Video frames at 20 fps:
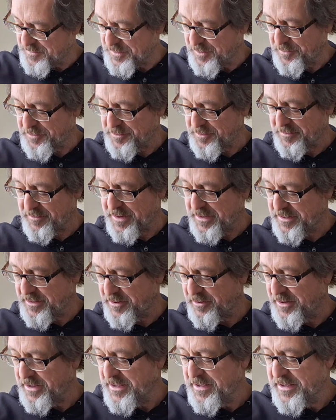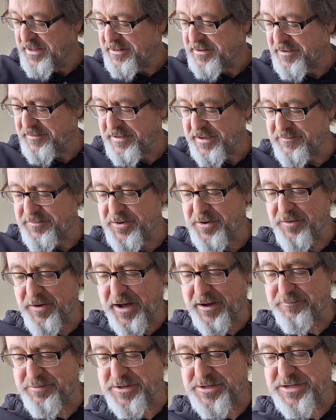holder right there. It does have 2
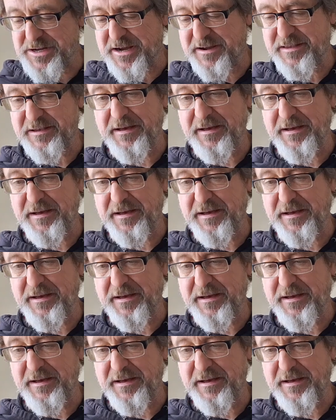output jacks.